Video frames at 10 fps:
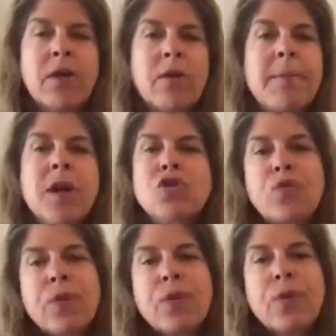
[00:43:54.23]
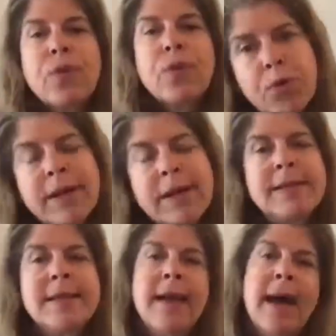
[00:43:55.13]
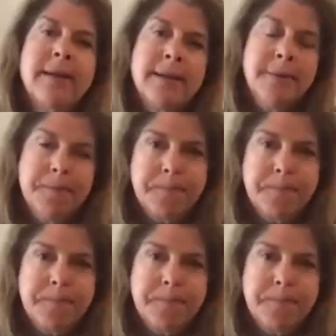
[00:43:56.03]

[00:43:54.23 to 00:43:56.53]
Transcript: or I'm not triggered and pulled into that.